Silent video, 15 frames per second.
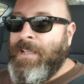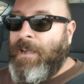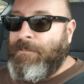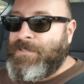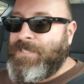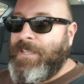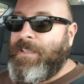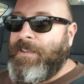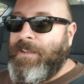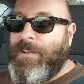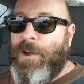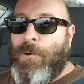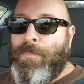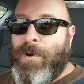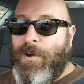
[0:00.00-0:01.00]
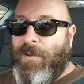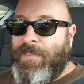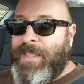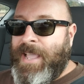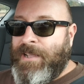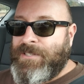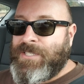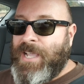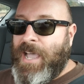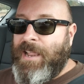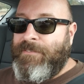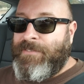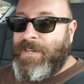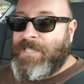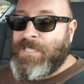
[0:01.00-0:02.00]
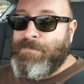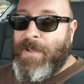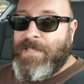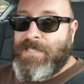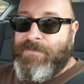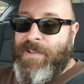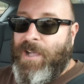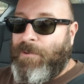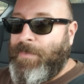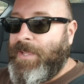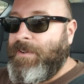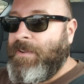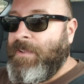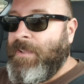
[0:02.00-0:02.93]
of sticking a GoPro on the outside of an expensive helmet.